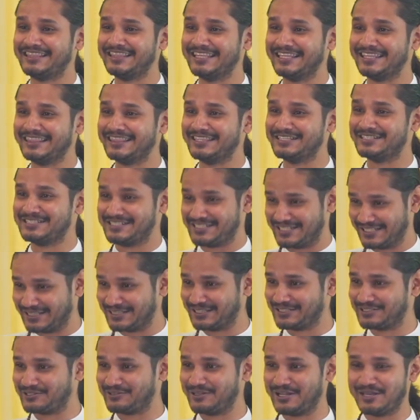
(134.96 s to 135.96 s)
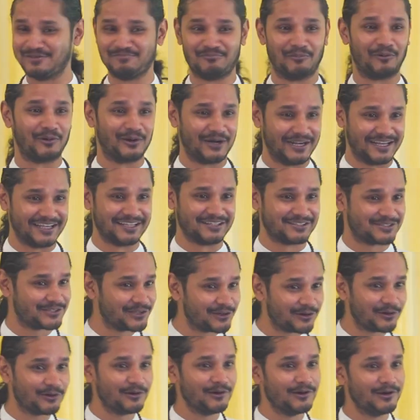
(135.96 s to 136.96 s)
in this till today morning.
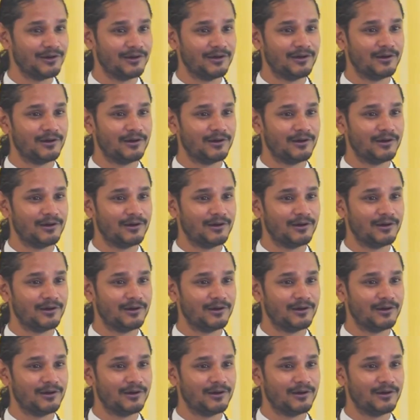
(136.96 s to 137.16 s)
So